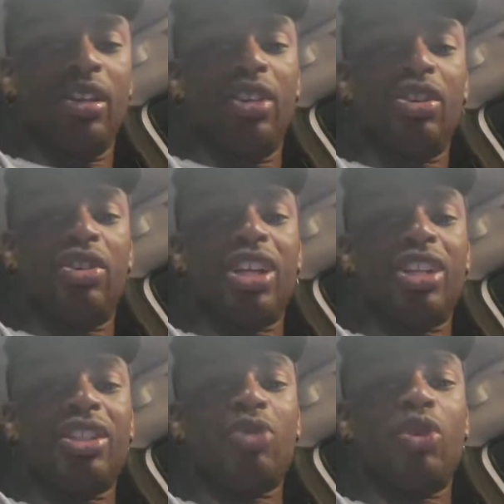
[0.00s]
And I
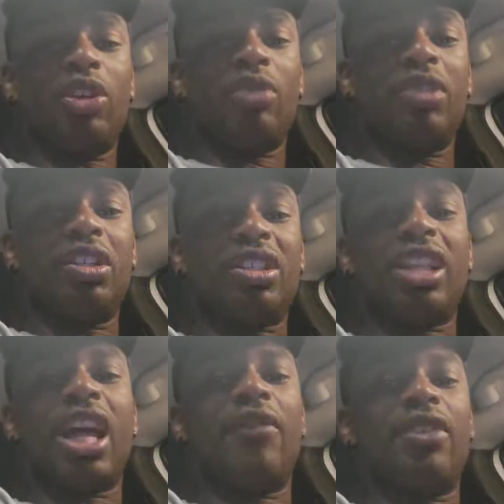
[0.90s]
just want to be just
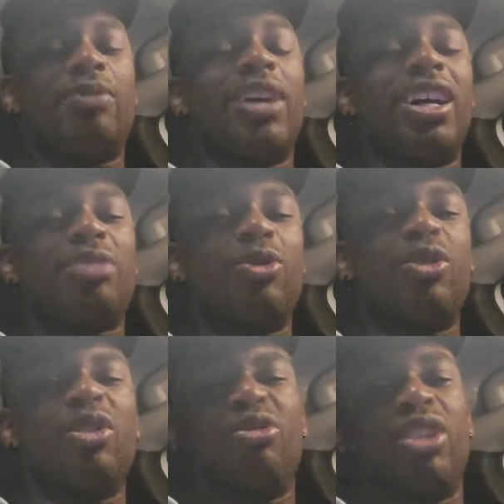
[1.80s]
live as possible.
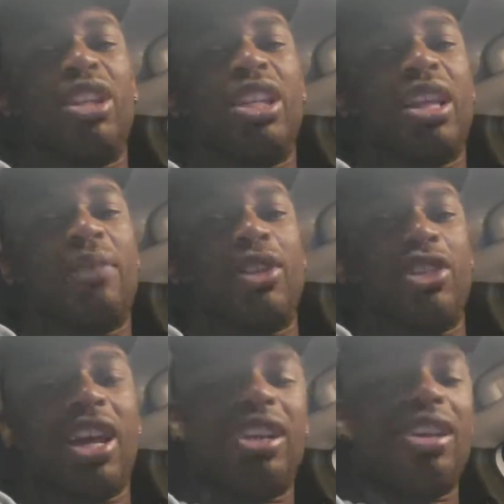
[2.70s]
Don't really need that much
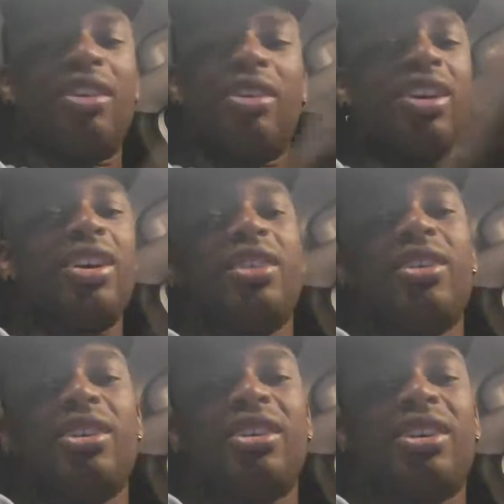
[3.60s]
editing
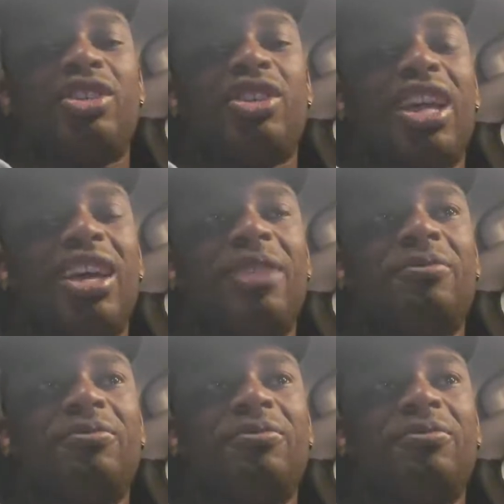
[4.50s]
because you can't